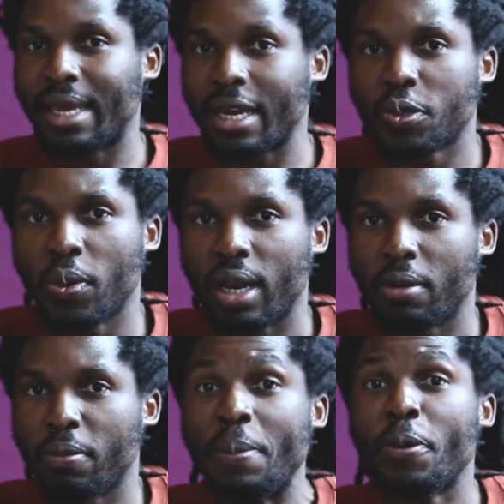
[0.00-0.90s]
Guess
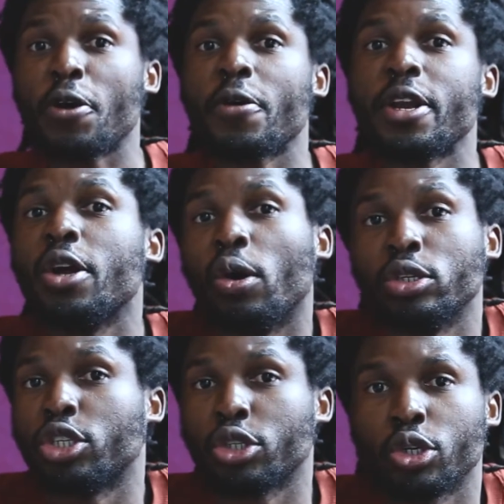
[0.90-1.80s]
what? People are already
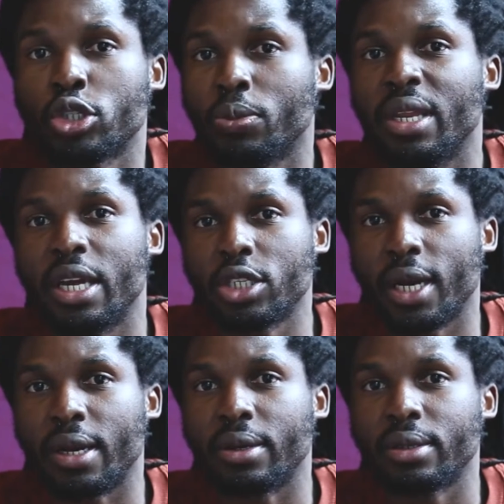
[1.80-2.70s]
going to your social media
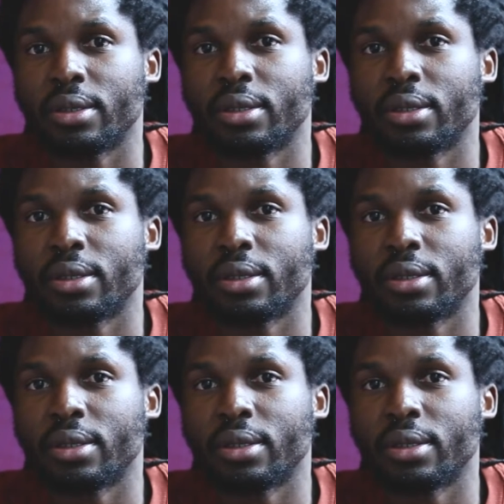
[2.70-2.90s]
channel.